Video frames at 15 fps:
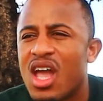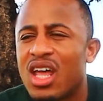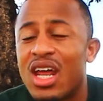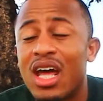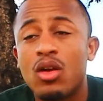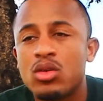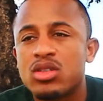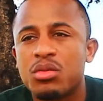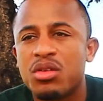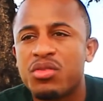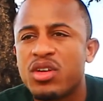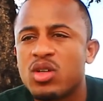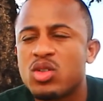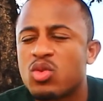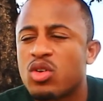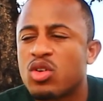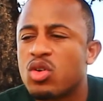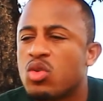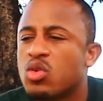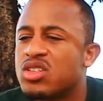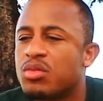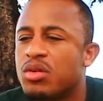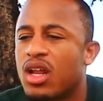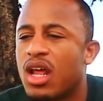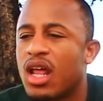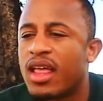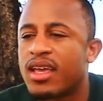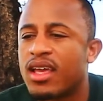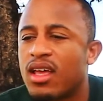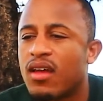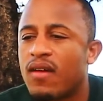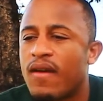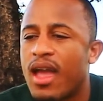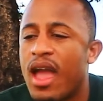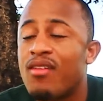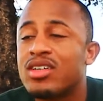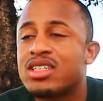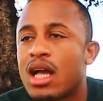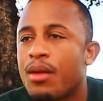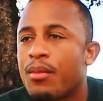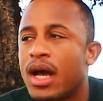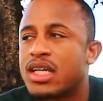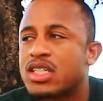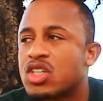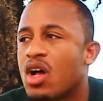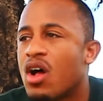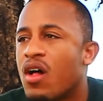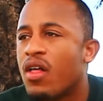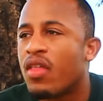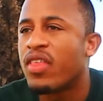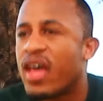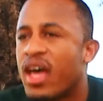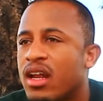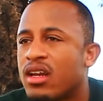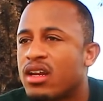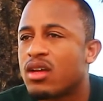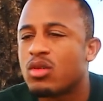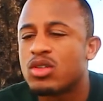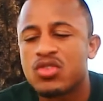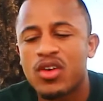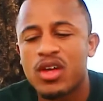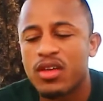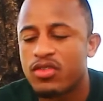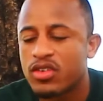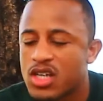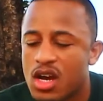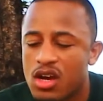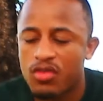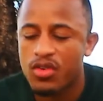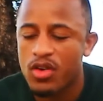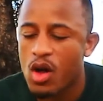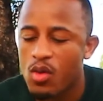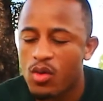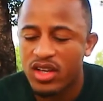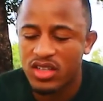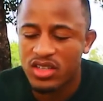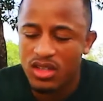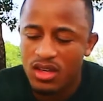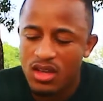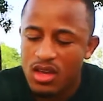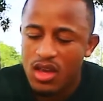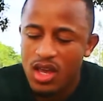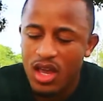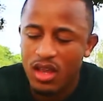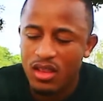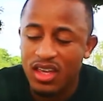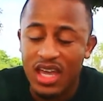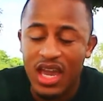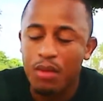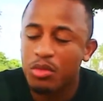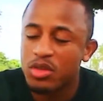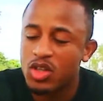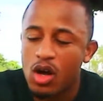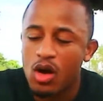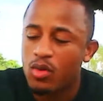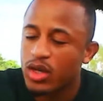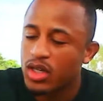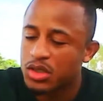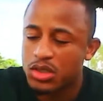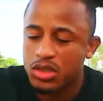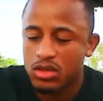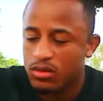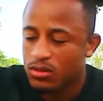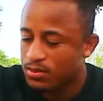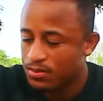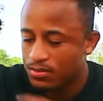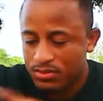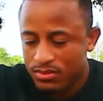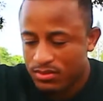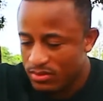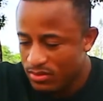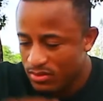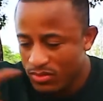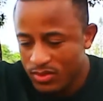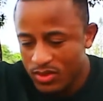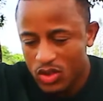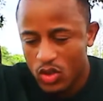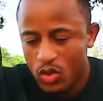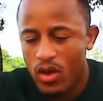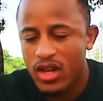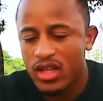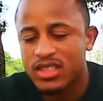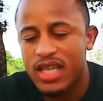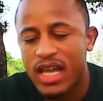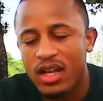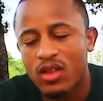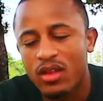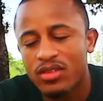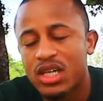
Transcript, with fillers: And I know some of the videos were used, but like every time I saw that, it was funny. Photography always, you eh, know, the cameras always create a cycle.